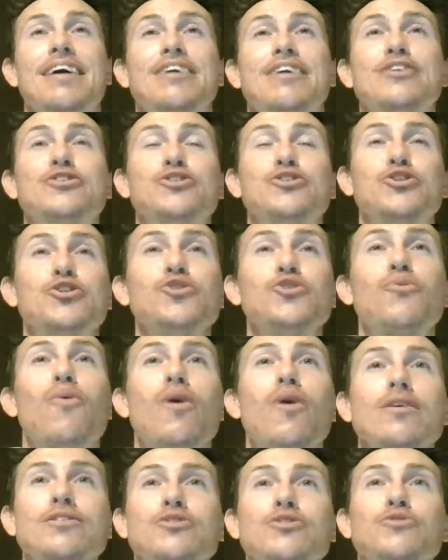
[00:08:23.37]
because you
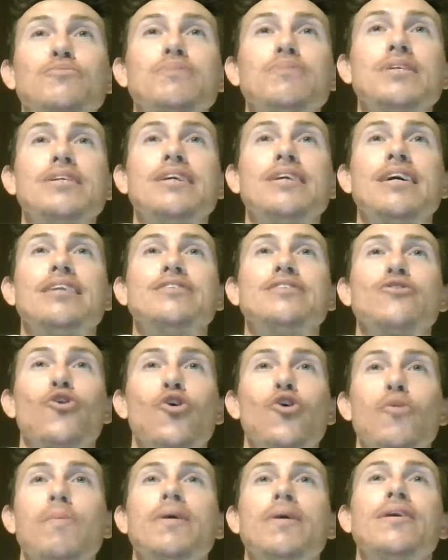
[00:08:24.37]
want to be as
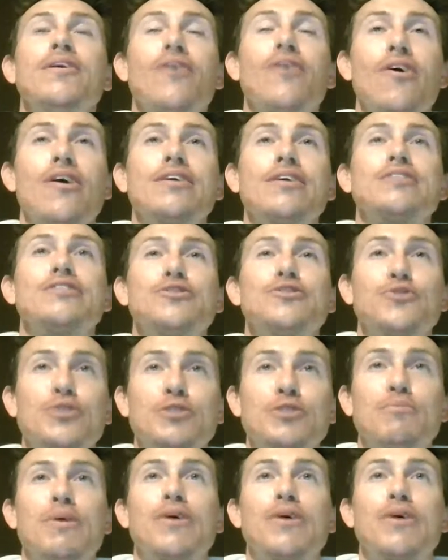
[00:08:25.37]
open and honest and
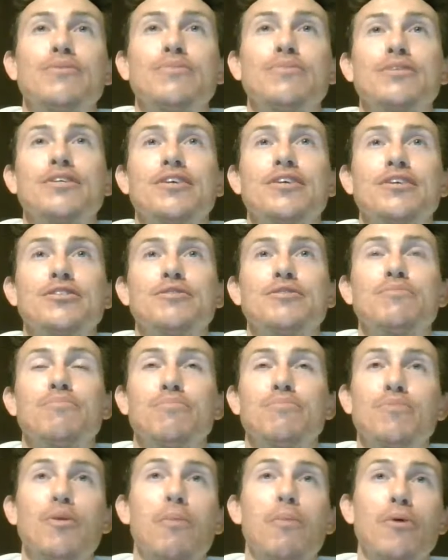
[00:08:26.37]
transparent with
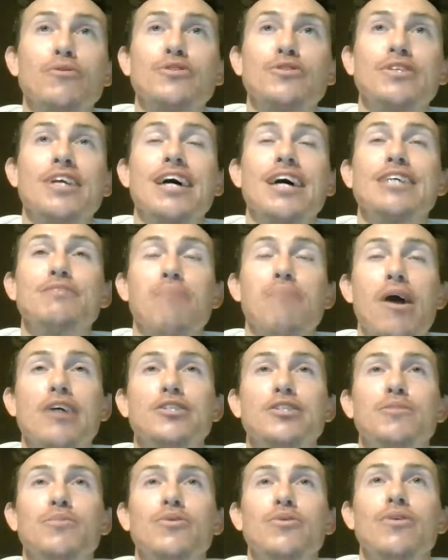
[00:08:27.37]
the person as
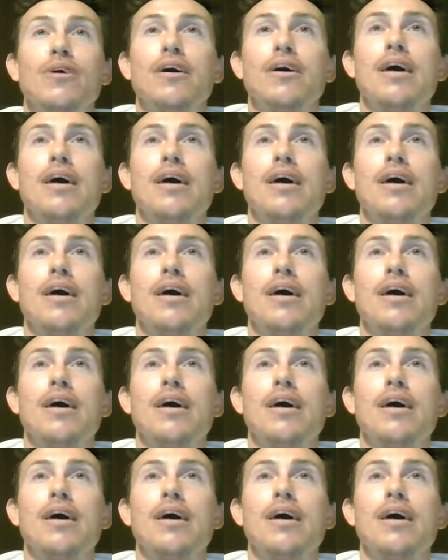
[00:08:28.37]
possible.